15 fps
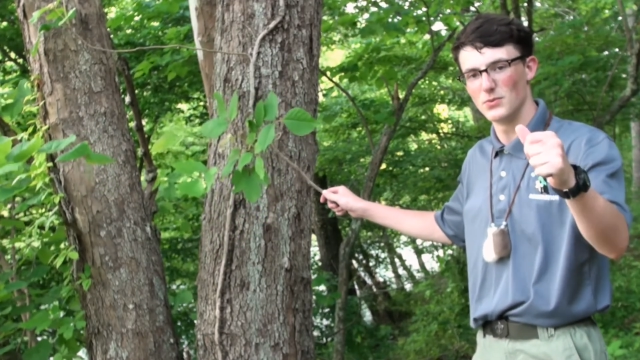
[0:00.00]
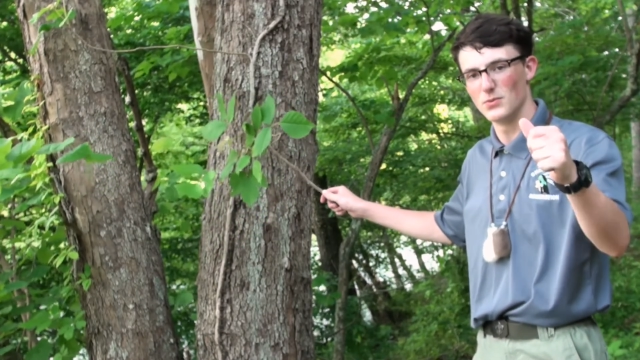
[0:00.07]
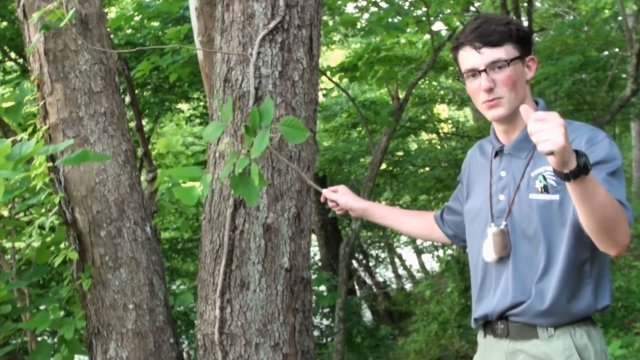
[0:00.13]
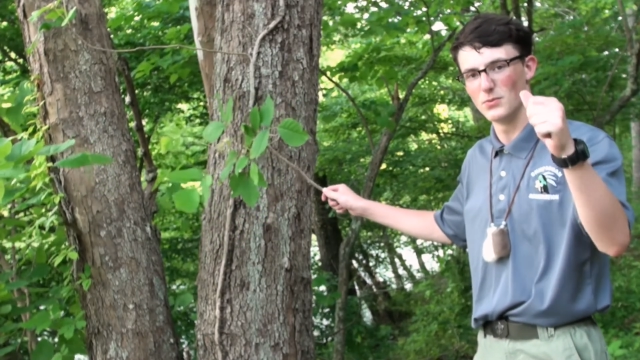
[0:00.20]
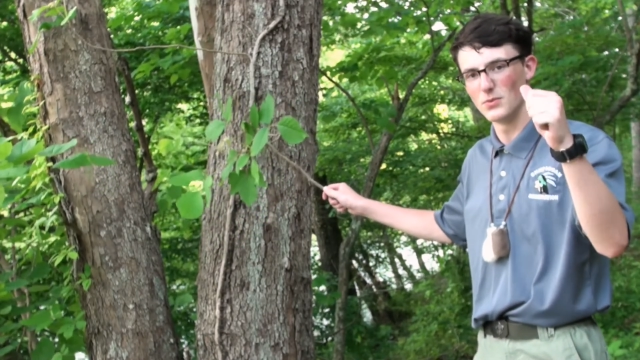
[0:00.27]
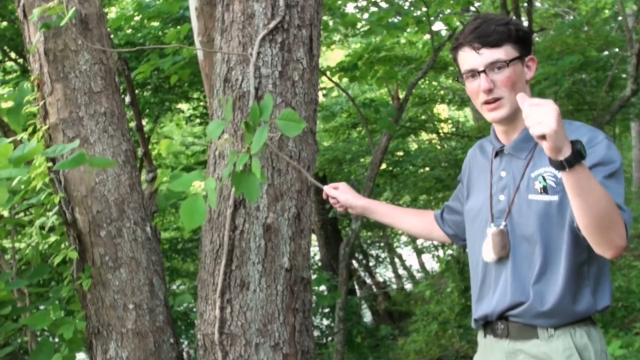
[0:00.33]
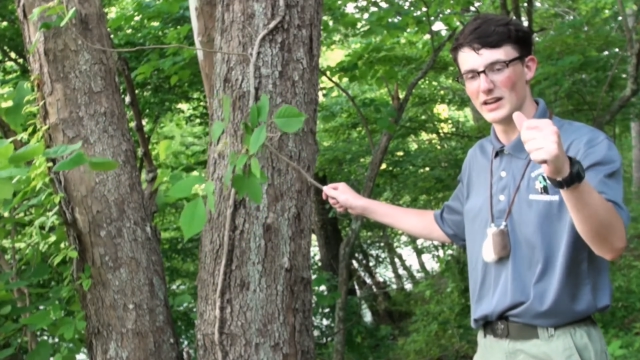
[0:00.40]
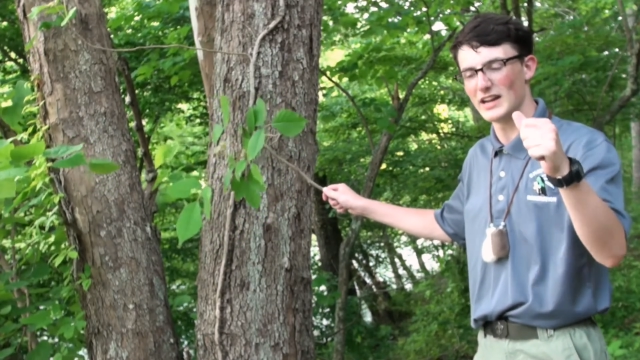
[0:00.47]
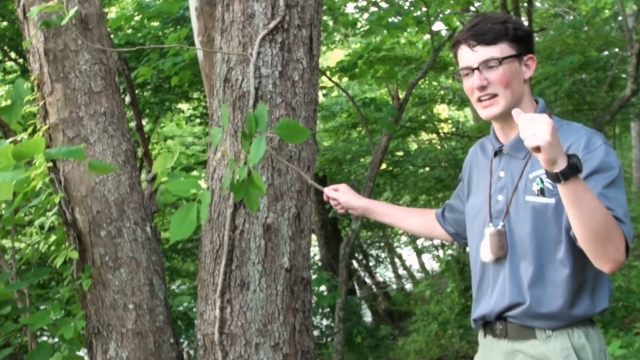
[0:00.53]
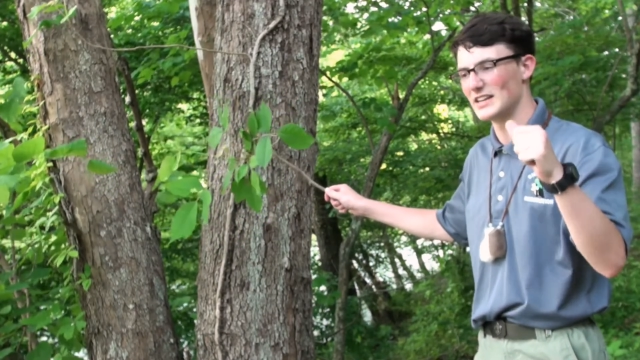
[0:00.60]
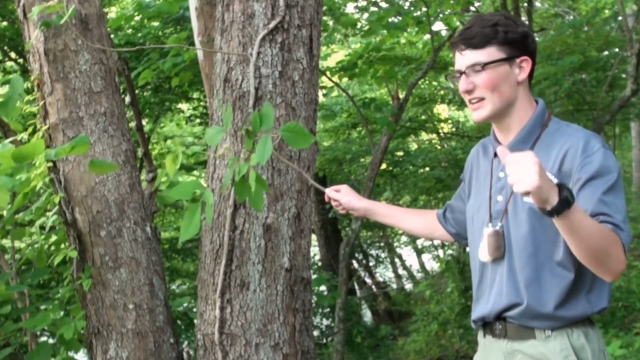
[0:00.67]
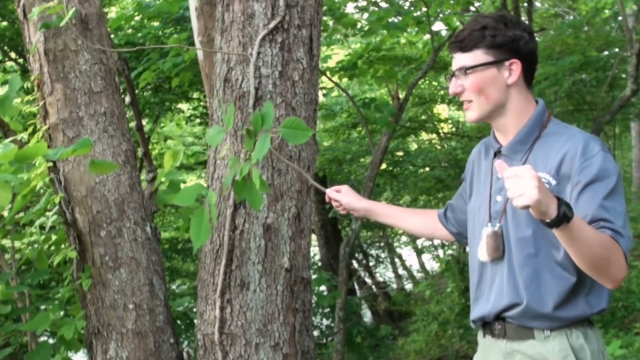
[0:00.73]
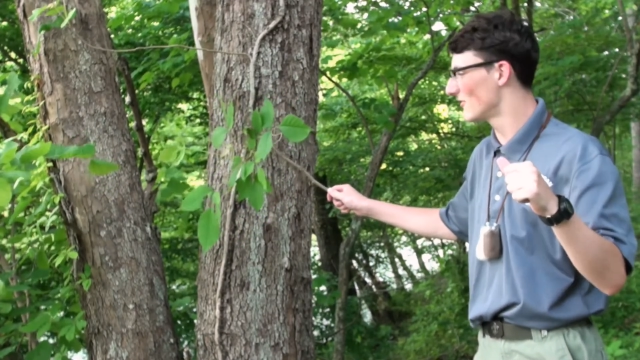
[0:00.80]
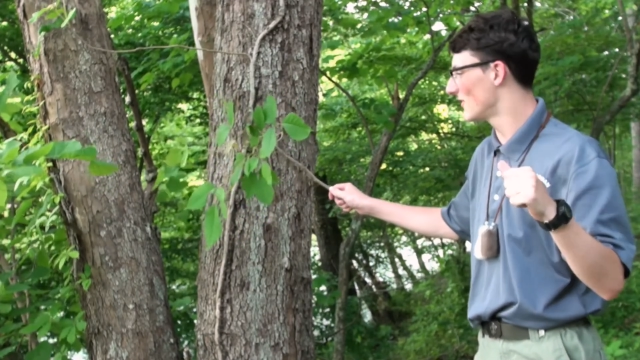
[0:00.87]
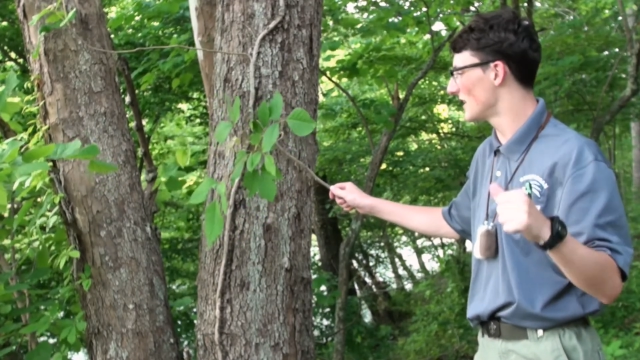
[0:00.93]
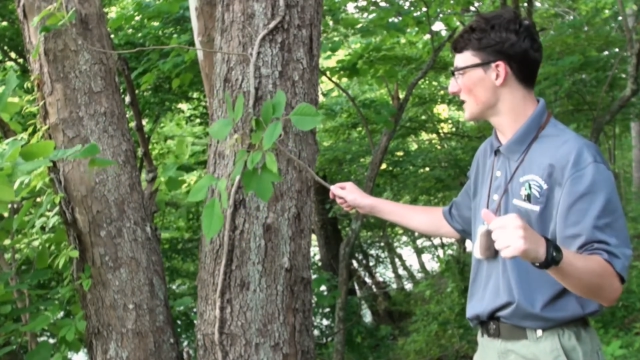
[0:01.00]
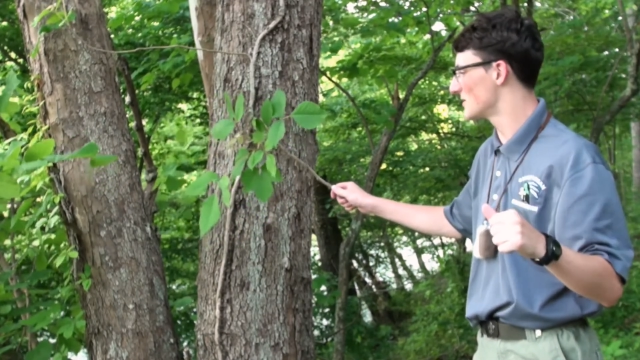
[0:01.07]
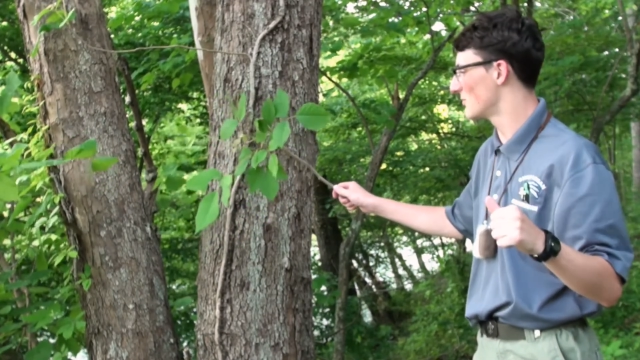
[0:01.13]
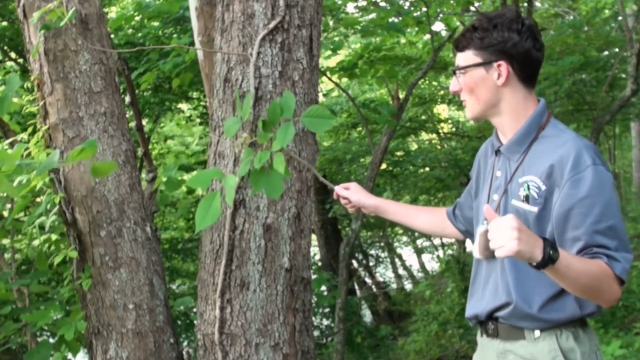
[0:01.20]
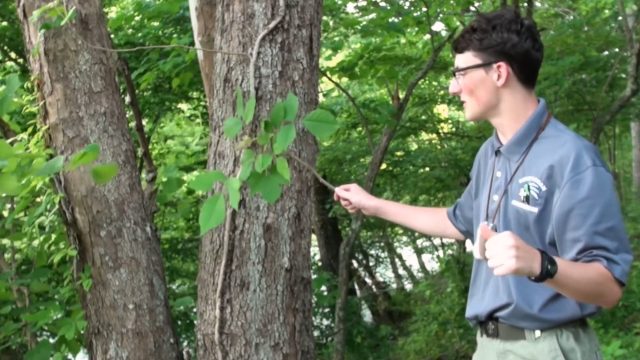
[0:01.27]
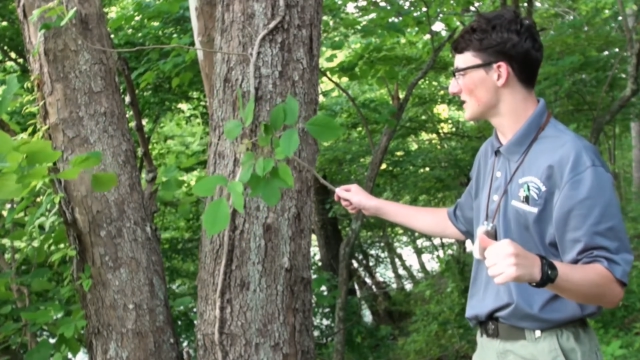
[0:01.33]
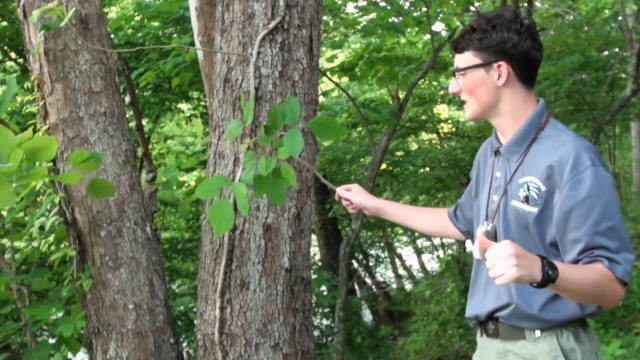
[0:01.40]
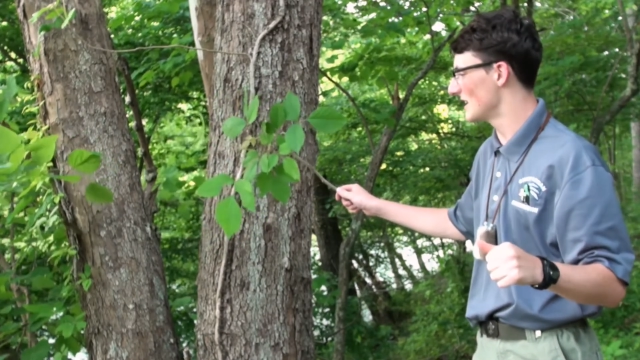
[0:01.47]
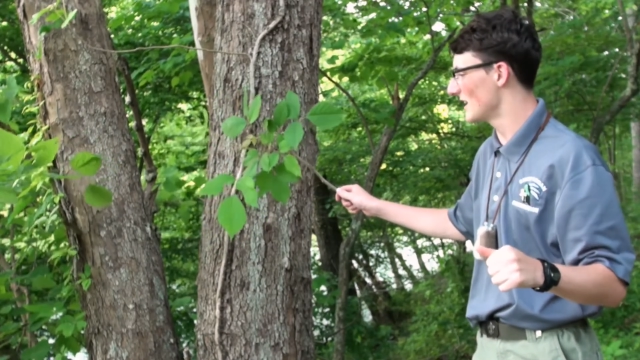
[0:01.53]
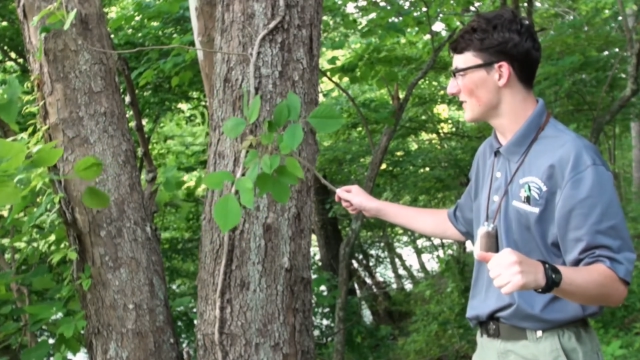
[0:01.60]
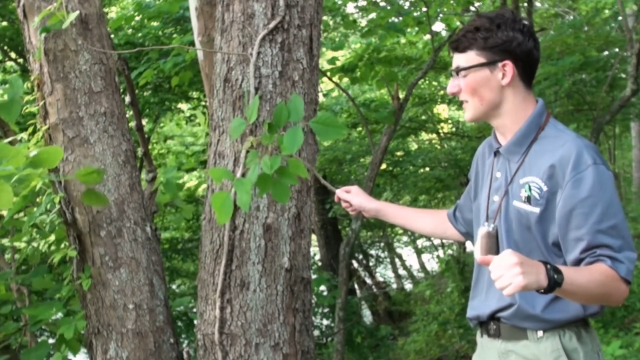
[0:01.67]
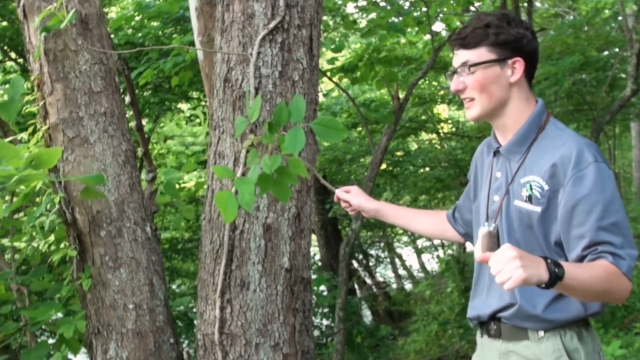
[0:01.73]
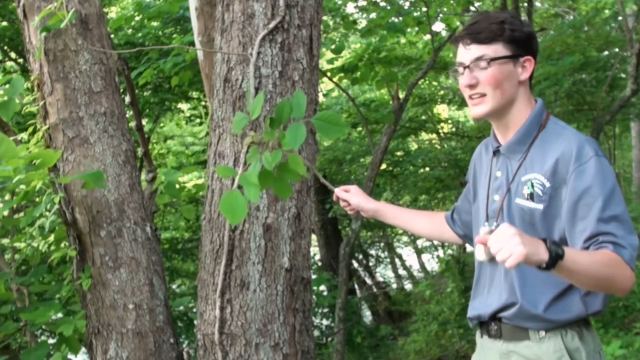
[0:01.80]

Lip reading: what identifies poison ivy